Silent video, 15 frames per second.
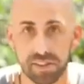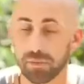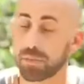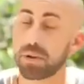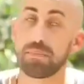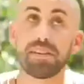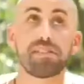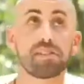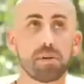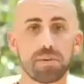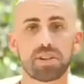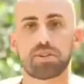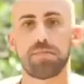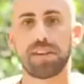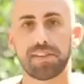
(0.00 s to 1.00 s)
It will be so
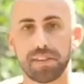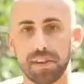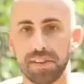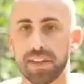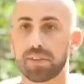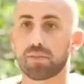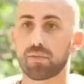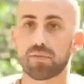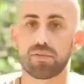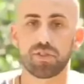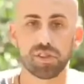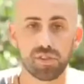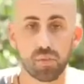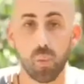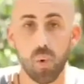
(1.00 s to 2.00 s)
much better than to do
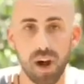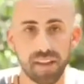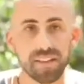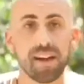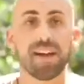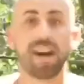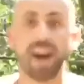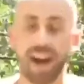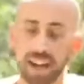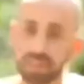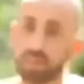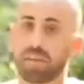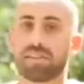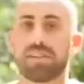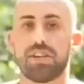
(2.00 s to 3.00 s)
just one
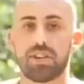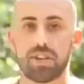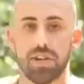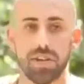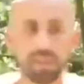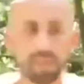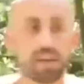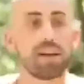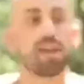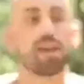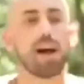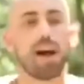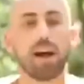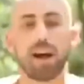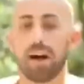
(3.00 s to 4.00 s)
hardcore session,
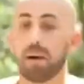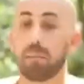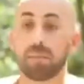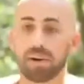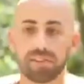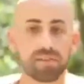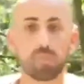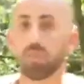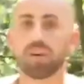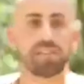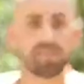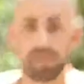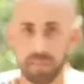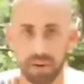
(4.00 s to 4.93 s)
but once a